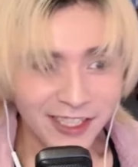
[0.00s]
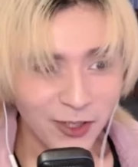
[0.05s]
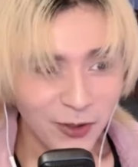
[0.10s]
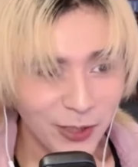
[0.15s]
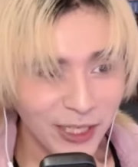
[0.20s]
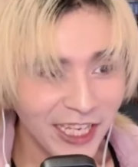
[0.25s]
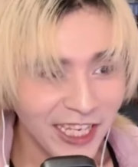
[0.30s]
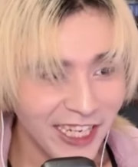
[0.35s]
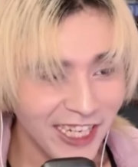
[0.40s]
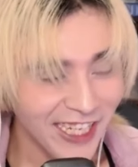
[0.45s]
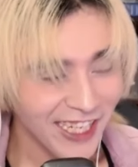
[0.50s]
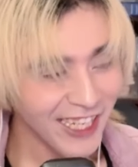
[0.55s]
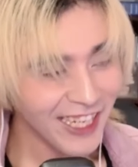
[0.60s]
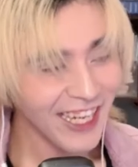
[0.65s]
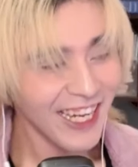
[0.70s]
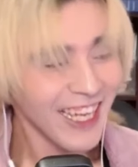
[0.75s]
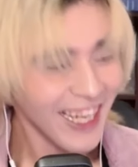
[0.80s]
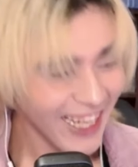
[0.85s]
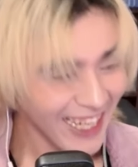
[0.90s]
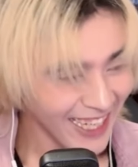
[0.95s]
okay?
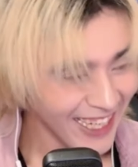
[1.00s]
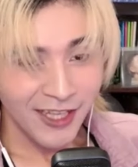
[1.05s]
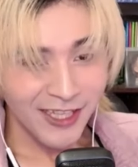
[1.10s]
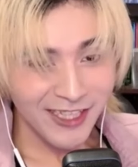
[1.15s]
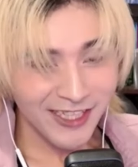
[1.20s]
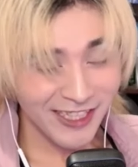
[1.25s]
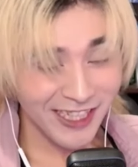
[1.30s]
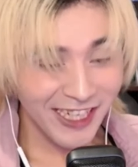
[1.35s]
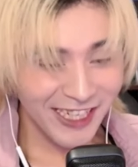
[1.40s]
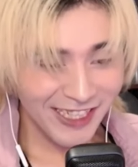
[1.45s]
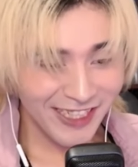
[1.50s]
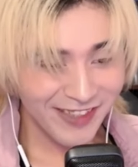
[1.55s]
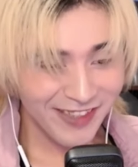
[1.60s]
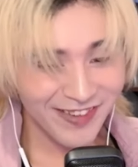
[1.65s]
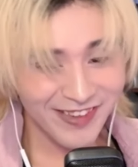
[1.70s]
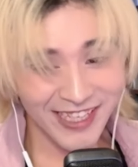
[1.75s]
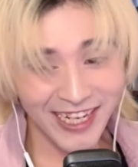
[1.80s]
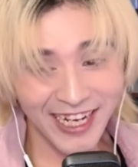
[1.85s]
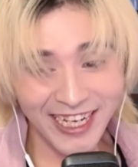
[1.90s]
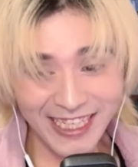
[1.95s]

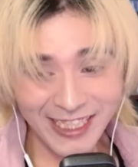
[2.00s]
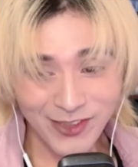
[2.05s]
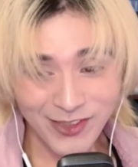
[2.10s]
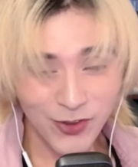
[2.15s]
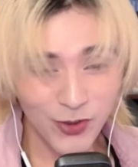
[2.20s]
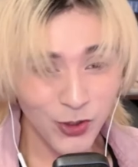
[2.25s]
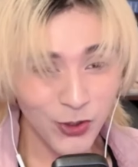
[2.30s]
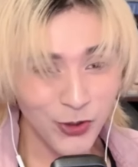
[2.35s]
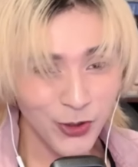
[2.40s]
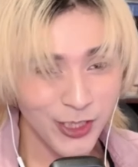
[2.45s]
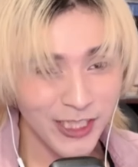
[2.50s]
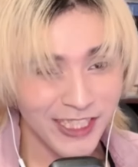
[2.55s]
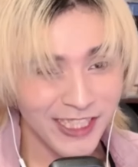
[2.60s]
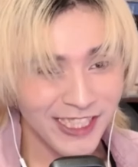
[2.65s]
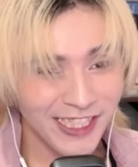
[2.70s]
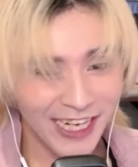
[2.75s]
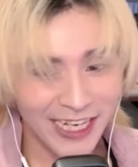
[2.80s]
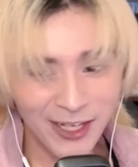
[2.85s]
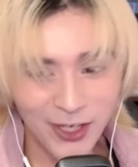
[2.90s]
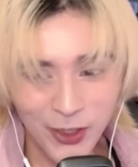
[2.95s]
Guys, I
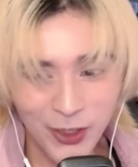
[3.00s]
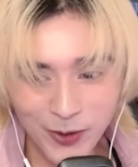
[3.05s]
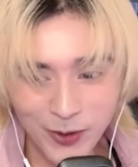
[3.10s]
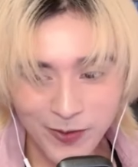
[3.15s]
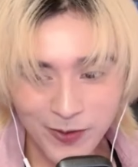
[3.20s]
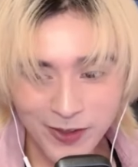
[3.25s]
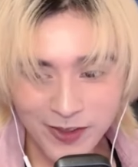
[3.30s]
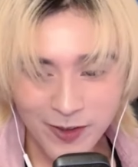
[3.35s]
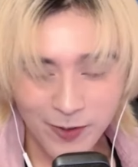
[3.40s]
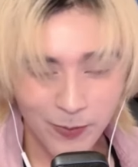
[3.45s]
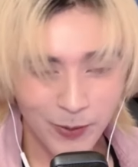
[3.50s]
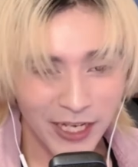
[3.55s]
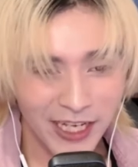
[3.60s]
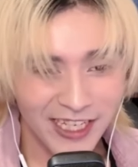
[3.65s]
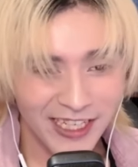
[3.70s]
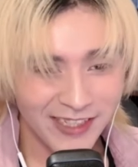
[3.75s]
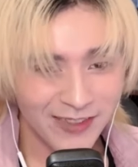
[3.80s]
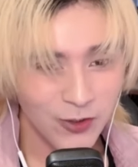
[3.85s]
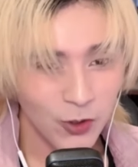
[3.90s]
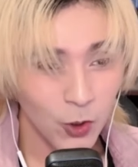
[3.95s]
don't know what to
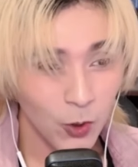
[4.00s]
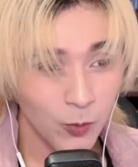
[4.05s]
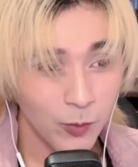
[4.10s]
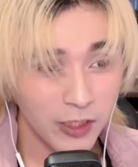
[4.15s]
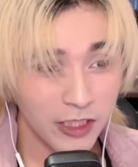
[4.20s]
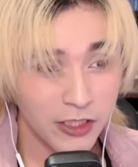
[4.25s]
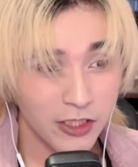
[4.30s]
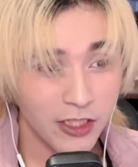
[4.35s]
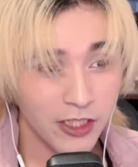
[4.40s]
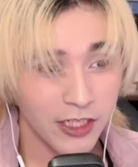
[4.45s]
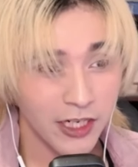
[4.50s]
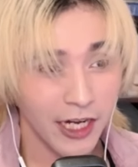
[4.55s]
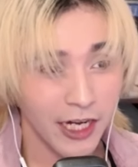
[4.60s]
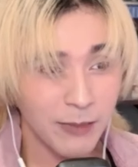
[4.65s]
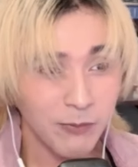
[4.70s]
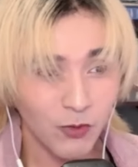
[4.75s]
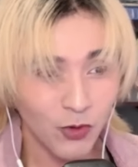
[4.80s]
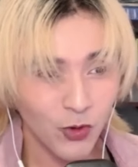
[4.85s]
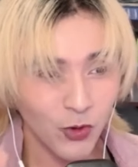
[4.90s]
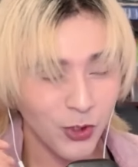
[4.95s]
expect. Oh my god,
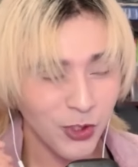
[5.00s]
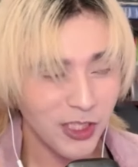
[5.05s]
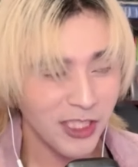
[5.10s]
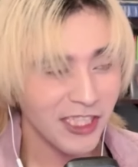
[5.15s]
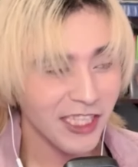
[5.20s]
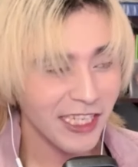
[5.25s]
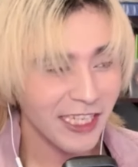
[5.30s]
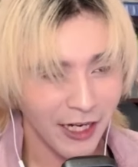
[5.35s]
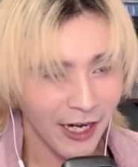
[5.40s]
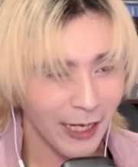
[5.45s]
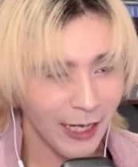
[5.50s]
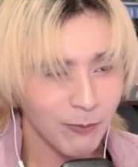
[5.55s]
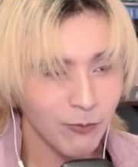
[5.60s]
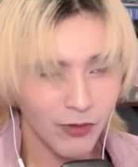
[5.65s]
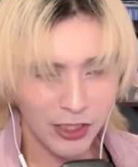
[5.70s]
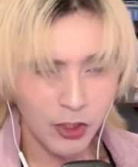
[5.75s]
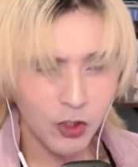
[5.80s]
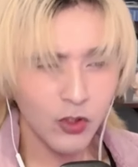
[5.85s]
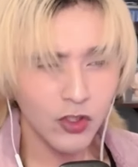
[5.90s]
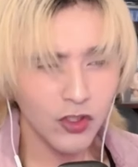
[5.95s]
I'm
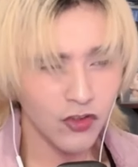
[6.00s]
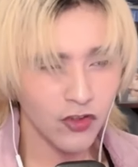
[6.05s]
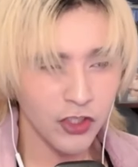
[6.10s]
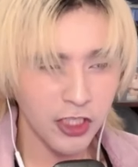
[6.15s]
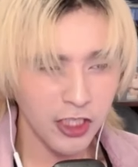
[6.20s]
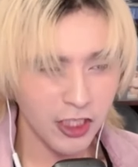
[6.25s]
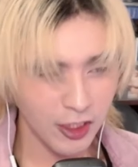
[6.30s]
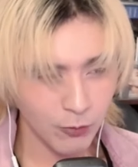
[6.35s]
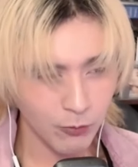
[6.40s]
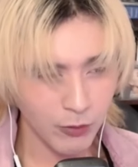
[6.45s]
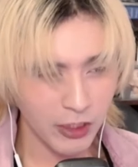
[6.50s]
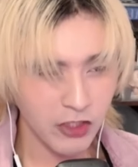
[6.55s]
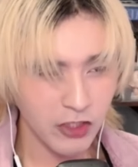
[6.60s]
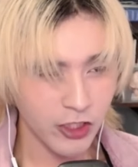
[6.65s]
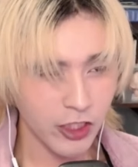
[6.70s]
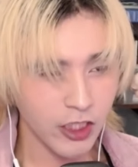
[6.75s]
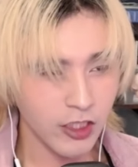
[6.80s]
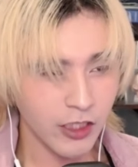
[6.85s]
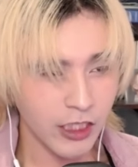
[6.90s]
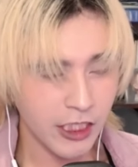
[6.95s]
literally shaking in my
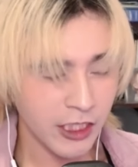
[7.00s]
chair right